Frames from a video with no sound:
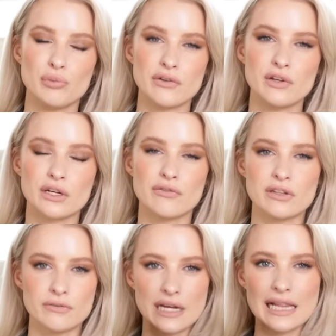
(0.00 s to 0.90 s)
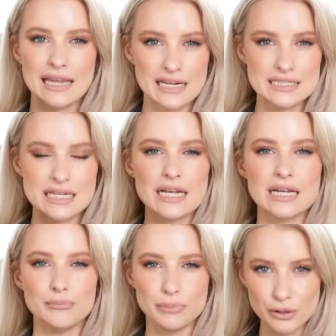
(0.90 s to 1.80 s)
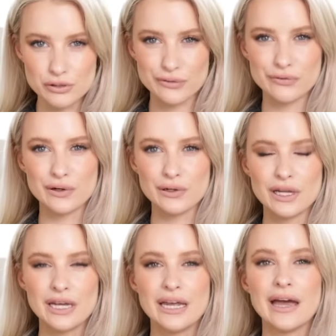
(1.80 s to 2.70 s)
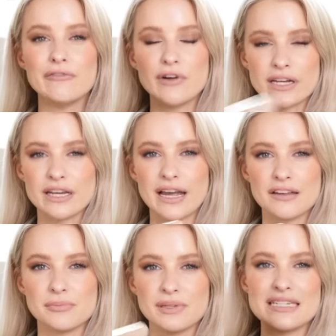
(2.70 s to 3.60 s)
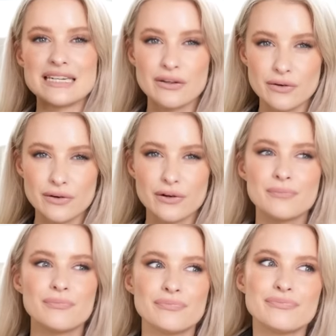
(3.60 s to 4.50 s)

But if you're looking for something classic and beautiful and recognisably Dior,